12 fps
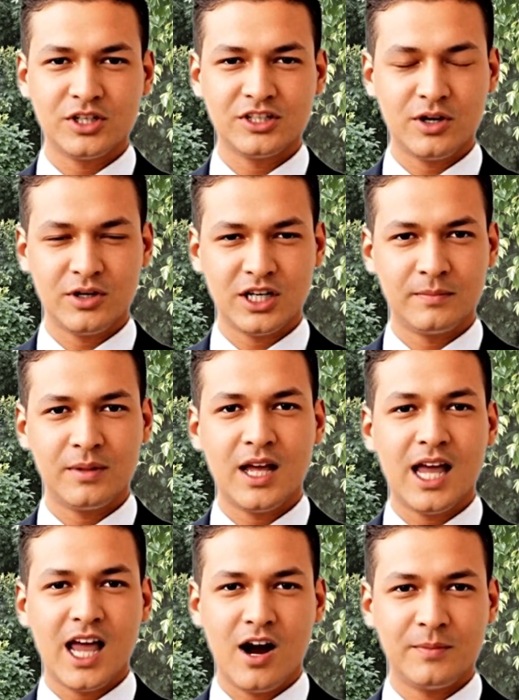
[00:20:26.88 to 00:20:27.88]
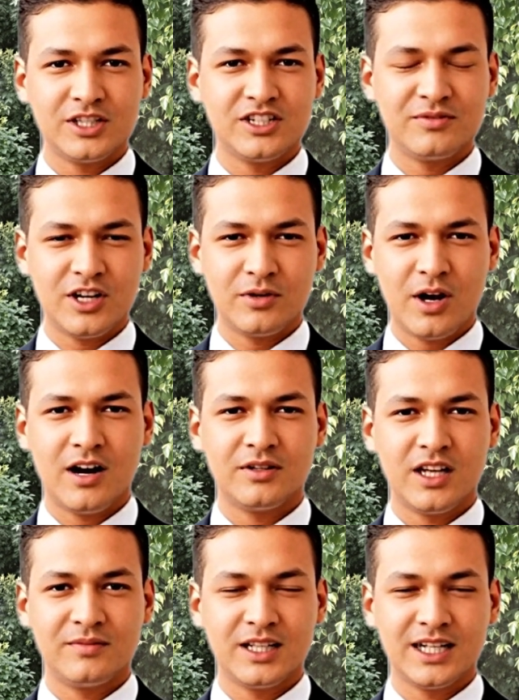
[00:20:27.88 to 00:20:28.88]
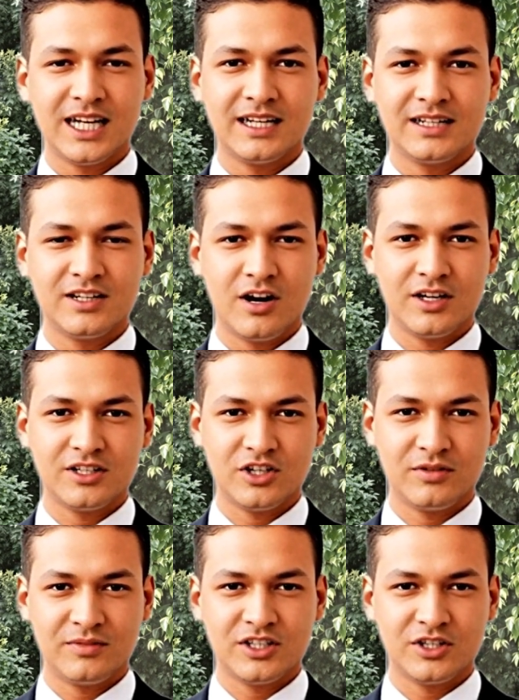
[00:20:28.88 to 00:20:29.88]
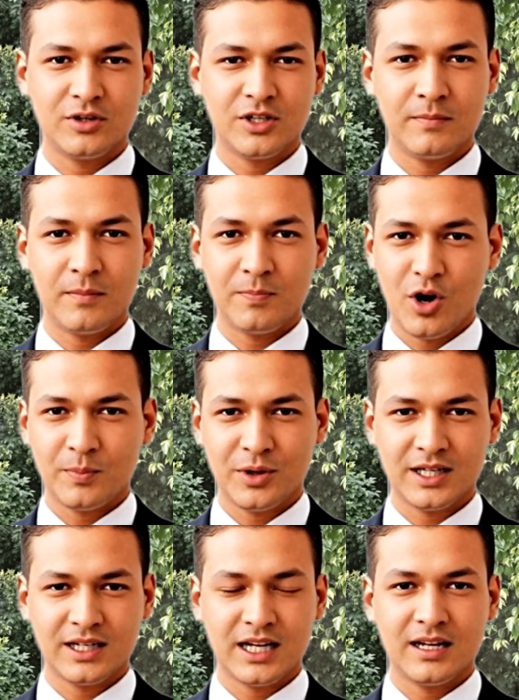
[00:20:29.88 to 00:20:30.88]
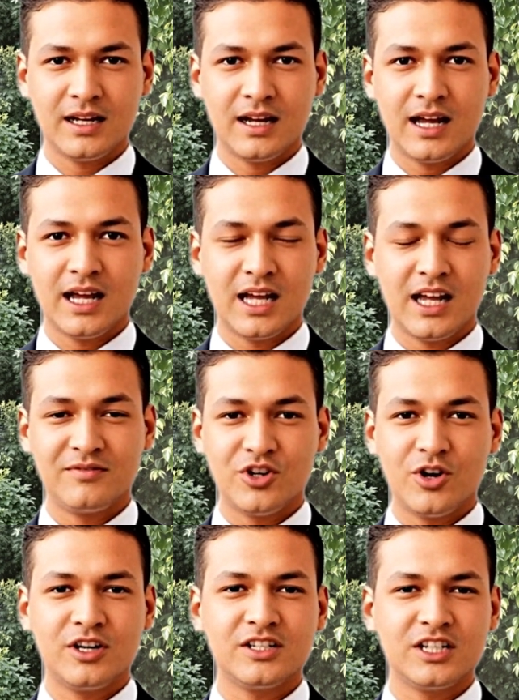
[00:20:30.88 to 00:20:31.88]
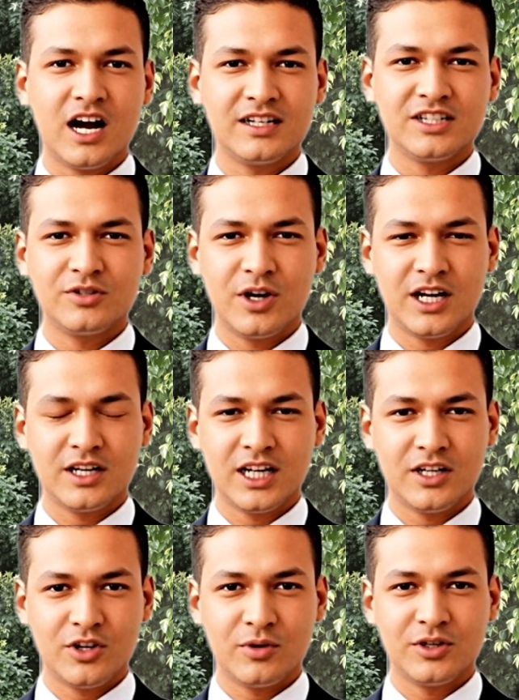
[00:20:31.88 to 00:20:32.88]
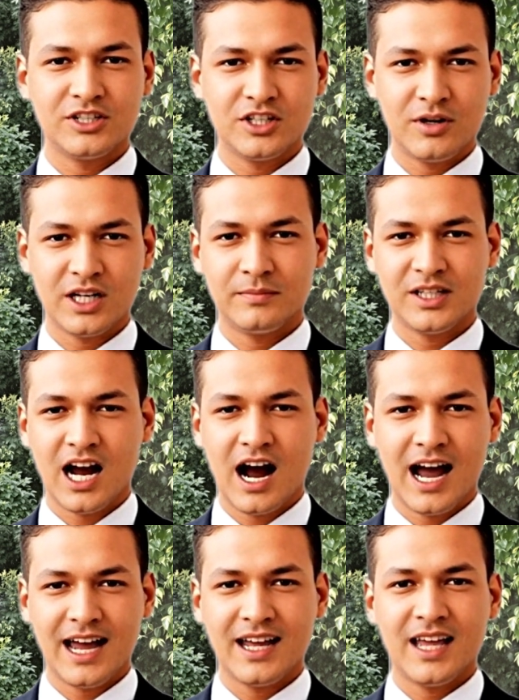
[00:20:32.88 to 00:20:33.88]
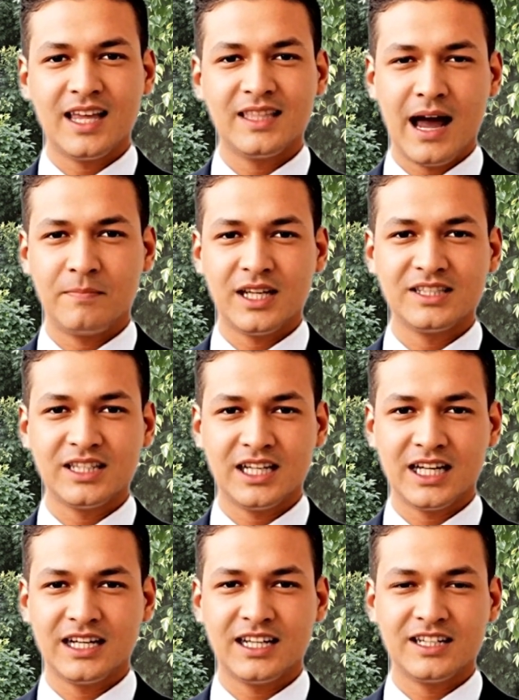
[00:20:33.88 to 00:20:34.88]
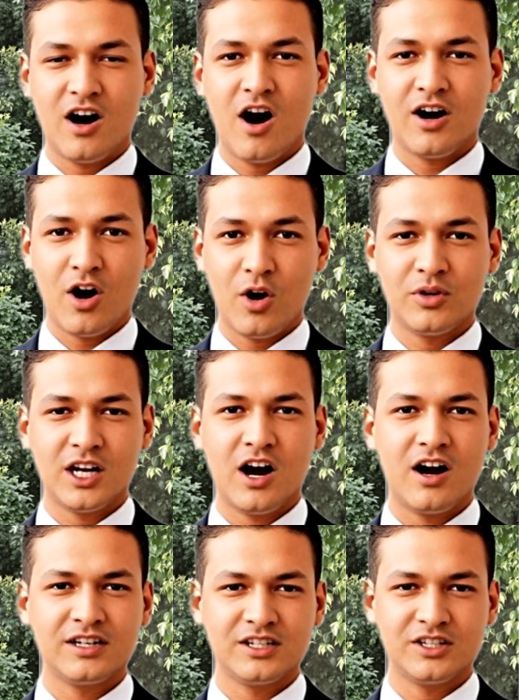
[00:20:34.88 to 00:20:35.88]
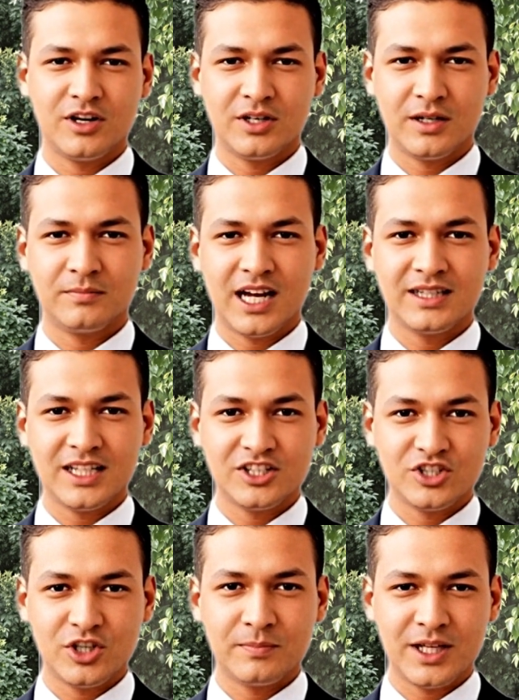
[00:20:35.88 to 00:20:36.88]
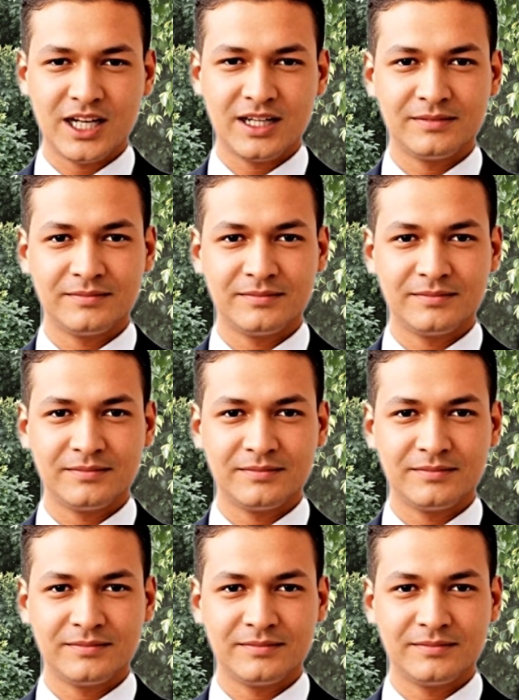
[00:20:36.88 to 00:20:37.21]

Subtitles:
sodium helps us figure out if the kidneys are conserving sodium appropriately. If urine's concentrated and urine sodium's high, that means the kidneys aren't holding on to sodium like they should be.